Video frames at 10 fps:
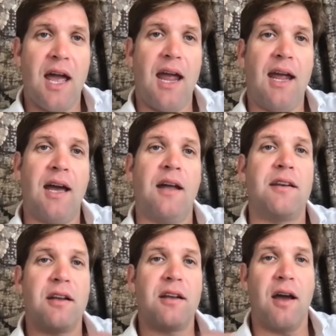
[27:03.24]

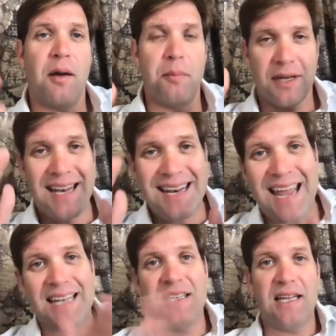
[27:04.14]
and
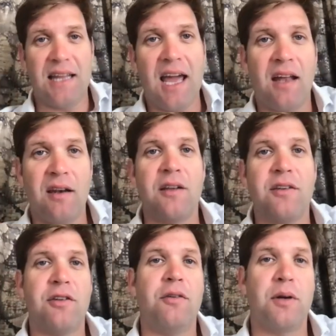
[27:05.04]
connecting that
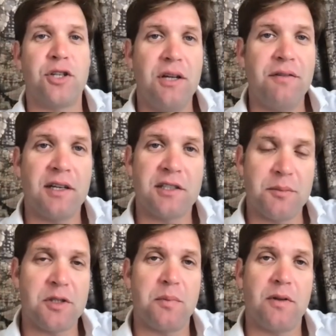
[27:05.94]
to achieving
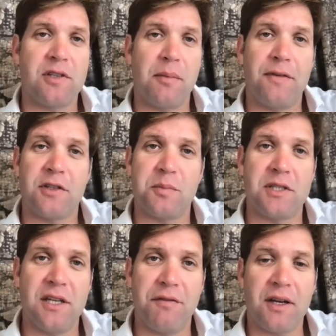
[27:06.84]
some of the
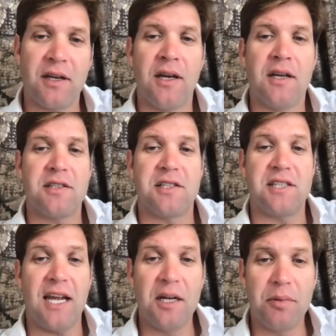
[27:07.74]
specific
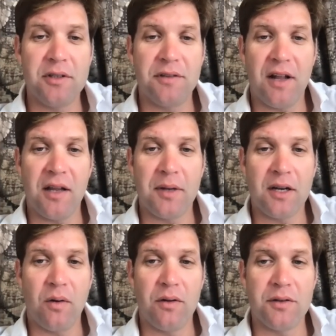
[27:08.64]
sustainable development
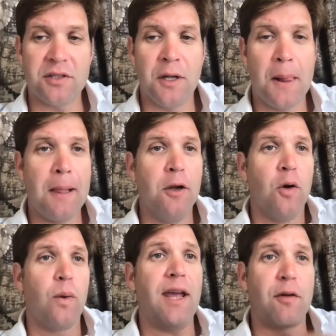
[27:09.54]
goals.
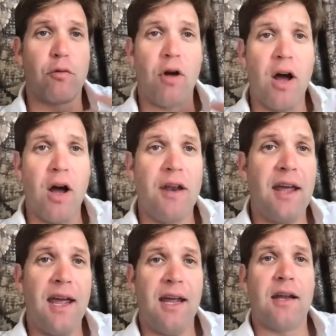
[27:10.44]
We had run
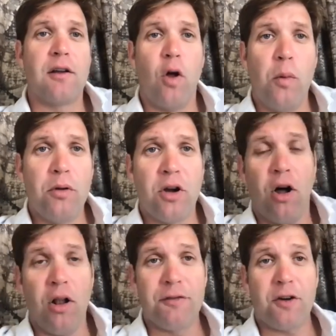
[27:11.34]
a global
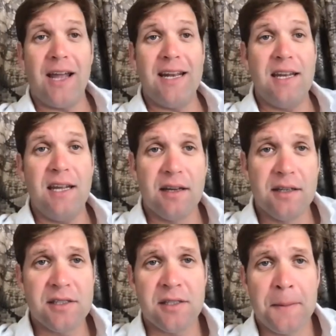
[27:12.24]
call for
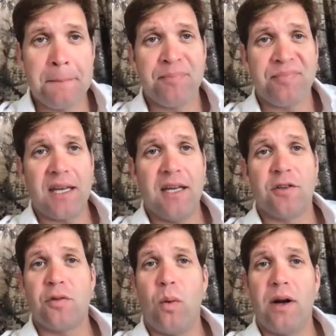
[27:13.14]
ideas
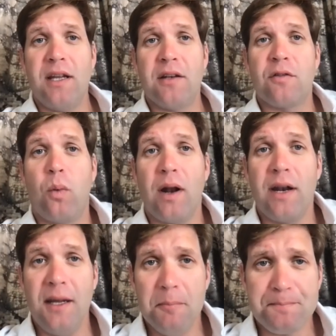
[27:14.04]
in 2020